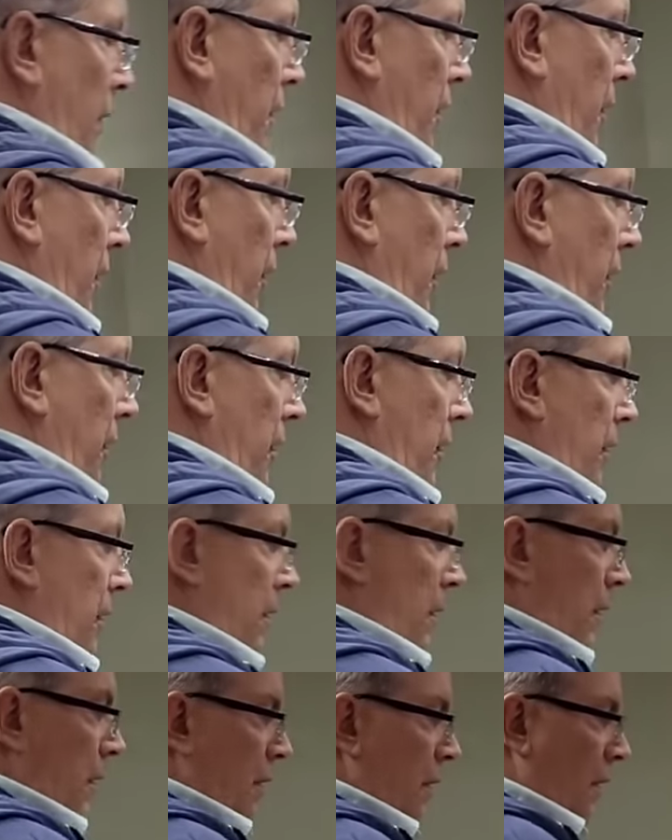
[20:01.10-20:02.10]
look nice.
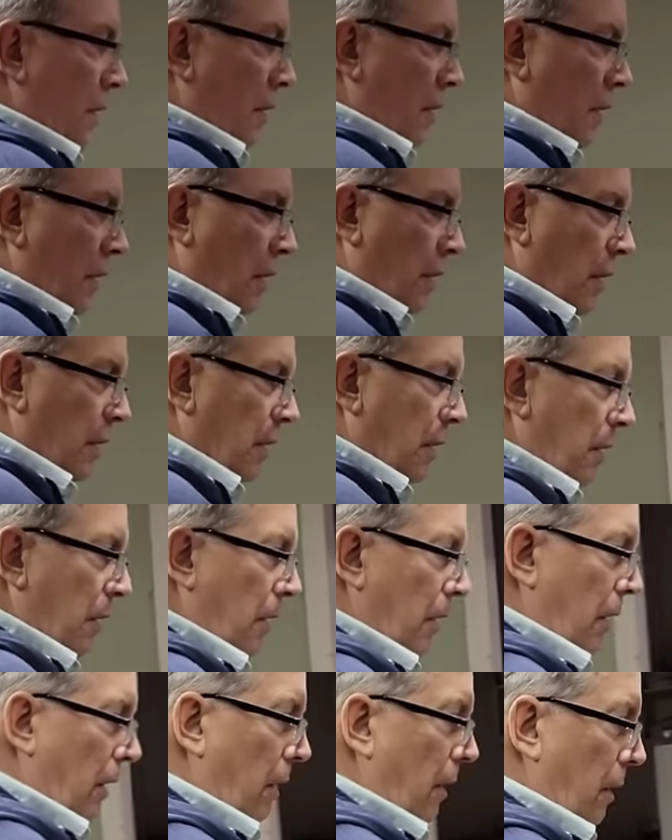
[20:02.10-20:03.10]
It will look like
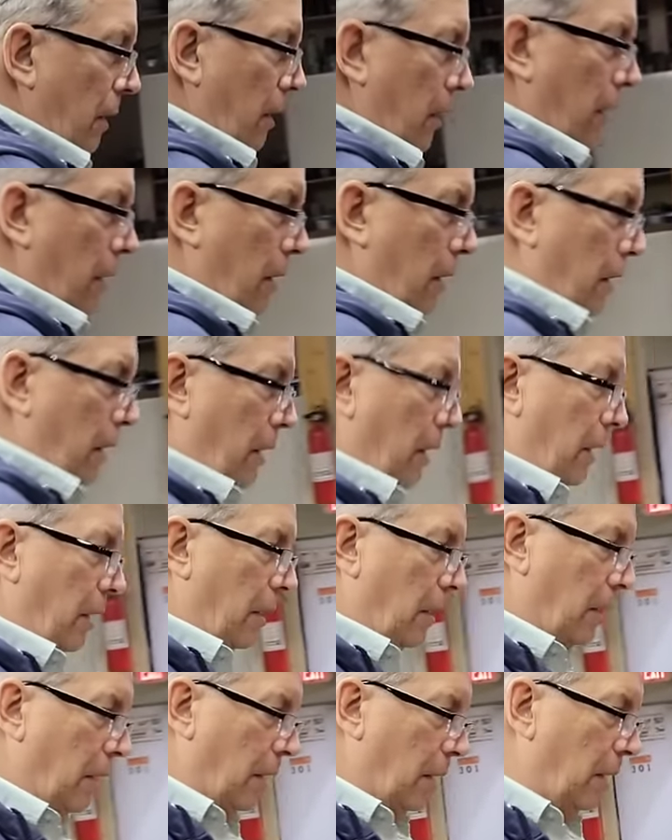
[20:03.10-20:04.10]
light gray
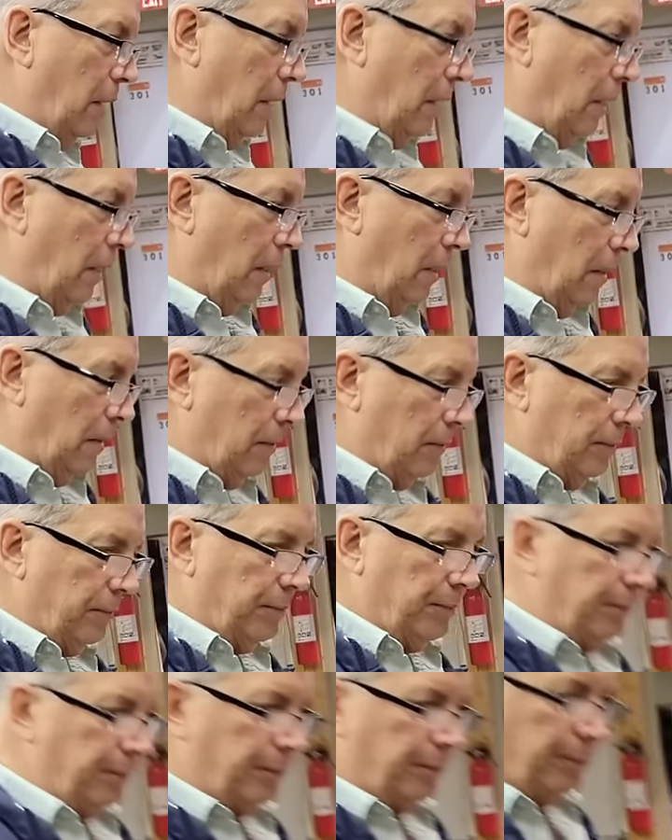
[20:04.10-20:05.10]
with the carpet dark,
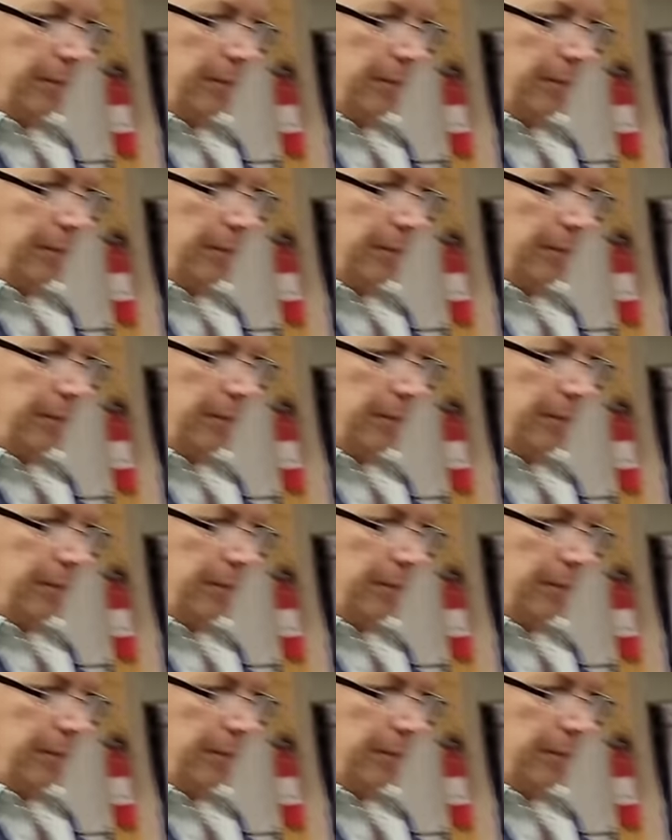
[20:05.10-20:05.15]
and then the